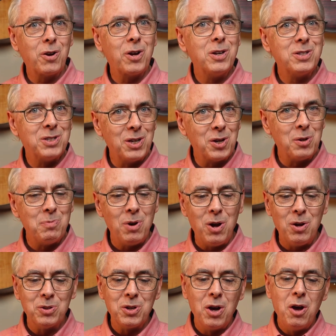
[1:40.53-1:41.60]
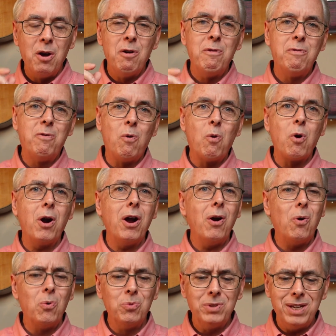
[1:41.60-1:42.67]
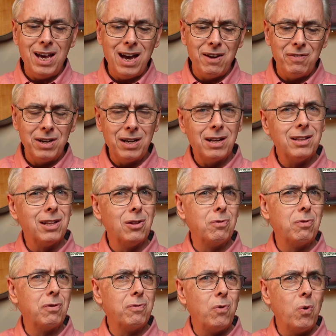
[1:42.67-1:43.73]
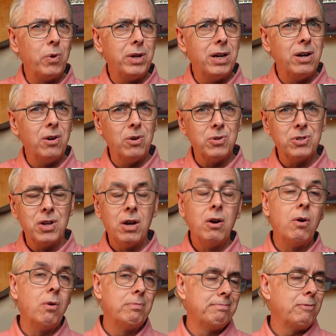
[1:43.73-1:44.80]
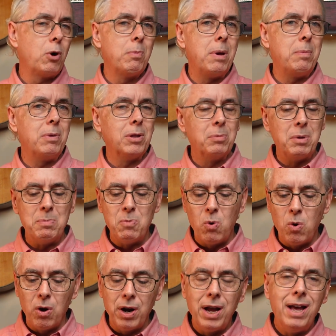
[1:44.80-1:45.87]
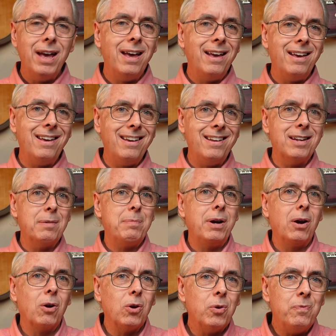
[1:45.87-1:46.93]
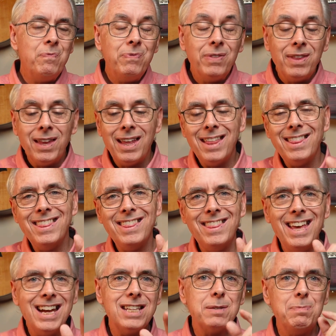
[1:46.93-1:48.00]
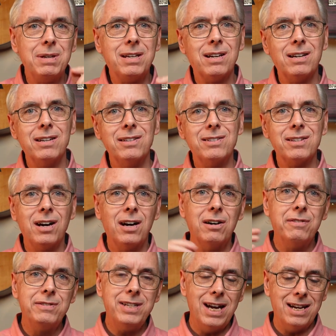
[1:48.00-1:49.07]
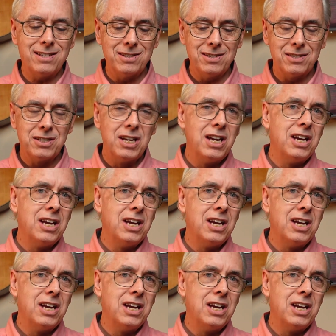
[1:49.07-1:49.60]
single malt for only having a little over 4 years, or maybe a little bit more, in a barrel. That's because of Texas.